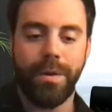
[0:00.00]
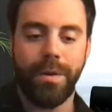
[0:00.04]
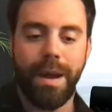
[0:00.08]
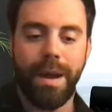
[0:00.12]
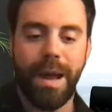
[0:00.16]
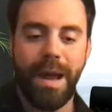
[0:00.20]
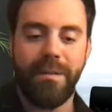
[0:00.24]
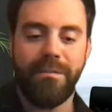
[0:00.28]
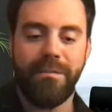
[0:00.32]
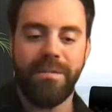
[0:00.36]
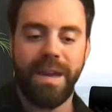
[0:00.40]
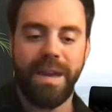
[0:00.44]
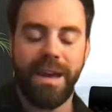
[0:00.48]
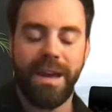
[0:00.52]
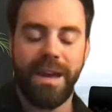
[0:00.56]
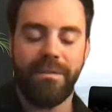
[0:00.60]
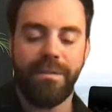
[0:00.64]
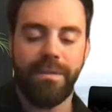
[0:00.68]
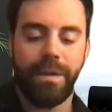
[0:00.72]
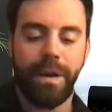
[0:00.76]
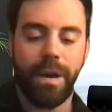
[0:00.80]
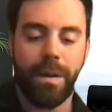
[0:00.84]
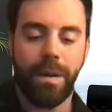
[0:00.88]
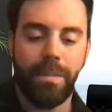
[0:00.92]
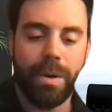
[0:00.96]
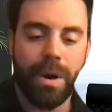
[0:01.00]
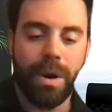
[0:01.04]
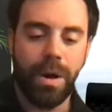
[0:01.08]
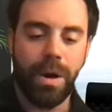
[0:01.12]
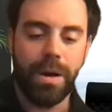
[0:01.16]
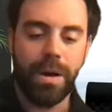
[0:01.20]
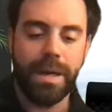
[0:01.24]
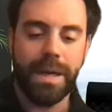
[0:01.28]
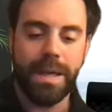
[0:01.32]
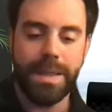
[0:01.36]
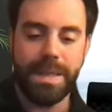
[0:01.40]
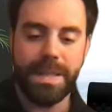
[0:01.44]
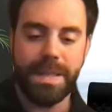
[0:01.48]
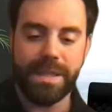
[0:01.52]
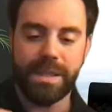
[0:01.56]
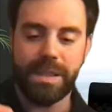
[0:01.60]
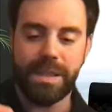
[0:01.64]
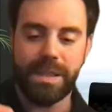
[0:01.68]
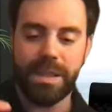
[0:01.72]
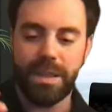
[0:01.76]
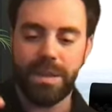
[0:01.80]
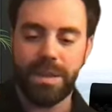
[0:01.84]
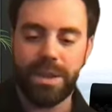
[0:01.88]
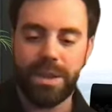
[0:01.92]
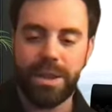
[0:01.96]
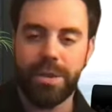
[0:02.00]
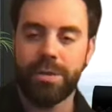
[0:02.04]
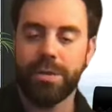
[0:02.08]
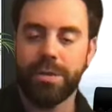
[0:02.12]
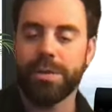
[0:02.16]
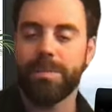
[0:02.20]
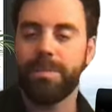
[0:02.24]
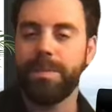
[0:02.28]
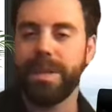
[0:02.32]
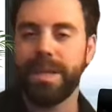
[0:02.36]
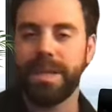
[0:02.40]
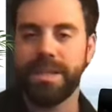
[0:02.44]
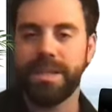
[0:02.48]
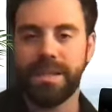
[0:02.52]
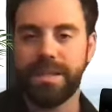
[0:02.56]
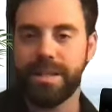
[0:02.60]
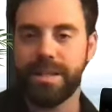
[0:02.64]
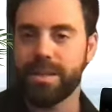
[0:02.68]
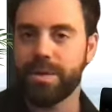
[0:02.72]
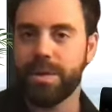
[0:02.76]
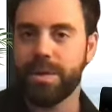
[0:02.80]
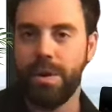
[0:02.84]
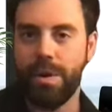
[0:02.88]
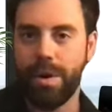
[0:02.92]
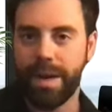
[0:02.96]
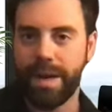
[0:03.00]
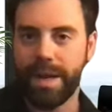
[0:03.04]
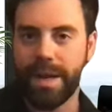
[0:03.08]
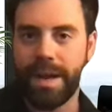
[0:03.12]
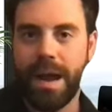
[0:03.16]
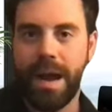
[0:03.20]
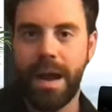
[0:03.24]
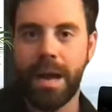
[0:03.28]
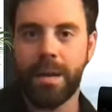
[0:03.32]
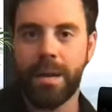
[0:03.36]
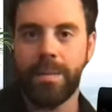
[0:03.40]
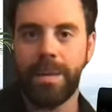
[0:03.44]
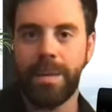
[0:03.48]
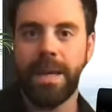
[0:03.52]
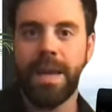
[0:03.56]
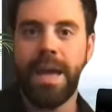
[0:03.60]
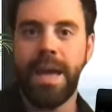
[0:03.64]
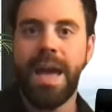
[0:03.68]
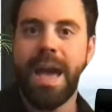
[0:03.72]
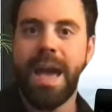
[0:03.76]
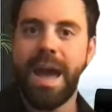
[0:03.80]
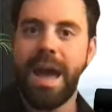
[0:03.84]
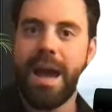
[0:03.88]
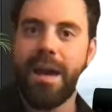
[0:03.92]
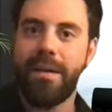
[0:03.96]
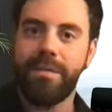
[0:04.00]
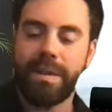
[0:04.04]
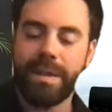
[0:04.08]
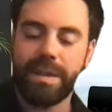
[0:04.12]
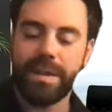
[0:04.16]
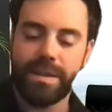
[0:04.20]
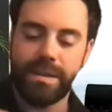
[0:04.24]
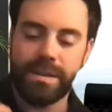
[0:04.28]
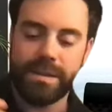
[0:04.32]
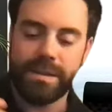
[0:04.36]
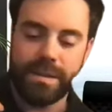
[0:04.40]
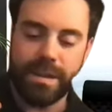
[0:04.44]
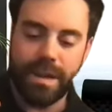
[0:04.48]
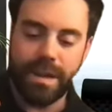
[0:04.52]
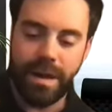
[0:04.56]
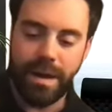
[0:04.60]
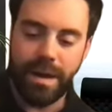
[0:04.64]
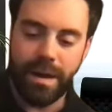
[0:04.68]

have a part in this huge piece of this growing economy, have these